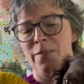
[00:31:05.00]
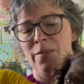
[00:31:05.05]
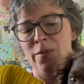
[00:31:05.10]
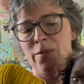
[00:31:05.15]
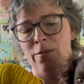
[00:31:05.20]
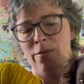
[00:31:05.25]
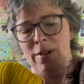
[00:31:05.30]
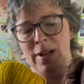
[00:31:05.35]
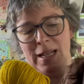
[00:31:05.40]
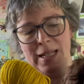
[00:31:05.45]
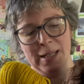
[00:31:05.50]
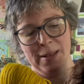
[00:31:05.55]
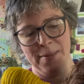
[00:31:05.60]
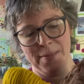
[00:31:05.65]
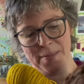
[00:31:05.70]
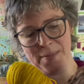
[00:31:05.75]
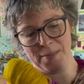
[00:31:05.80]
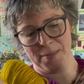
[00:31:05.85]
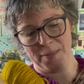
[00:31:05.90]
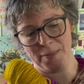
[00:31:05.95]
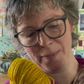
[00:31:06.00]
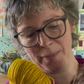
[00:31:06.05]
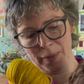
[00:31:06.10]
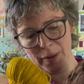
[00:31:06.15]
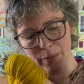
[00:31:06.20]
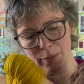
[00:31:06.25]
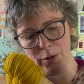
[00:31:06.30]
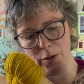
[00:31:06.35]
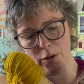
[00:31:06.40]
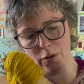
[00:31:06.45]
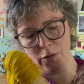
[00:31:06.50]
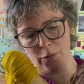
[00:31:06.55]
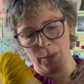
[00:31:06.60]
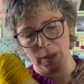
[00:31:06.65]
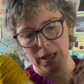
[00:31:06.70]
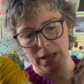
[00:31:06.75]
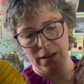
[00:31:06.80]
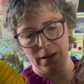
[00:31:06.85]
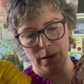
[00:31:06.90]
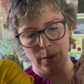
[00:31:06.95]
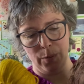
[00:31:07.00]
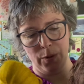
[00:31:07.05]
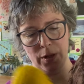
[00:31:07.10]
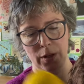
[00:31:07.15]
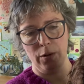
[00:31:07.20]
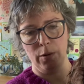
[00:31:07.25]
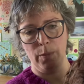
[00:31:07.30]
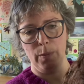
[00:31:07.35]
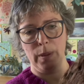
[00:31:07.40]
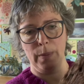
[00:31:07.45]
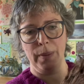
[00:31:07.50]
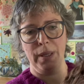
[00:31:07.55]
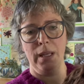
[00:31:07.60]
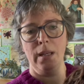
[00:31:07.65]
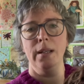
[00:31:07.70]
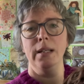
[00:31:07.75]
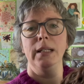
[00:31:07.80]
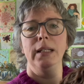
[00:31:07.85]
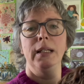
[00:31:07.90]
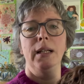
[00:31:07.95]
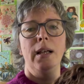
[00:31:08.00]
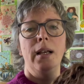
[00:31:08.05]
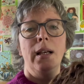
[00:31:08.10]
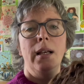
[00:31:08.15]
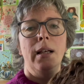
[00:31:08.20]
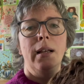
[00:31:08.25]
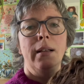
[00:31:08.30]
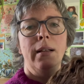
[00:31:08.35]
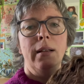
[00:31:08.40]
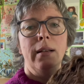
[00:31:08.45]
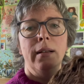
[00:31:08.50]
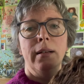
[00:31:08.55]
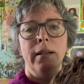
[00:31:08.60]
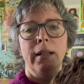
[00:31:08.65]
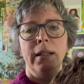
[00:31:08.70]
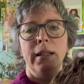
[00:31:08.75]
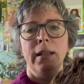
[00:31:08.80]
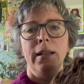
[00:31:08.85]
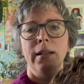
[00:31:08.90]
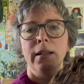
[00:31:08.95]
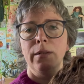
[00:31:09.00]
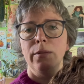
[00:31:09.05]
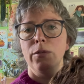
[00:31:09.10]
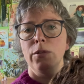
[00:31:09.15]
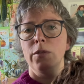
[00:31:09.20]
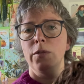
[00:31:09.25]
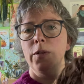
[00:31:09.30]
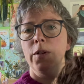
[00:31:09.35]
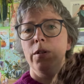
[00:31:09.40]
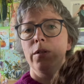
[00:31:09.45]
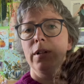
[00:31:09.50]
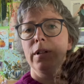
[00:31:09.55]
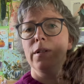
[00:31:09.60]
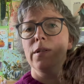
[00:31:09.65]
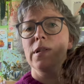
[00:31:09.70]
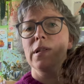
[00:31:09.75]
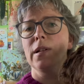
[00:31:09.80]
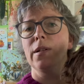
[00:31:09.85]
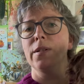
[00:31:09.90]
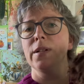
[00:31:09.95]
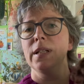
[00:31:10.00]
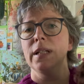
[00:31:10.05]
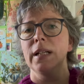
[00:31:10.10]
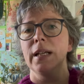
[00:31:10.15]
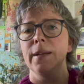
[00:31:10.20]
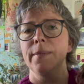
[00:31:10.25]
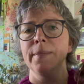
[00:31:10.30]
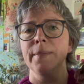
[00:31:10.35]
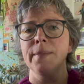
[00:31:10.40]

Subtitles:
Right. Well, you've been a pretty good puppy. I think that'll do for your little slot today.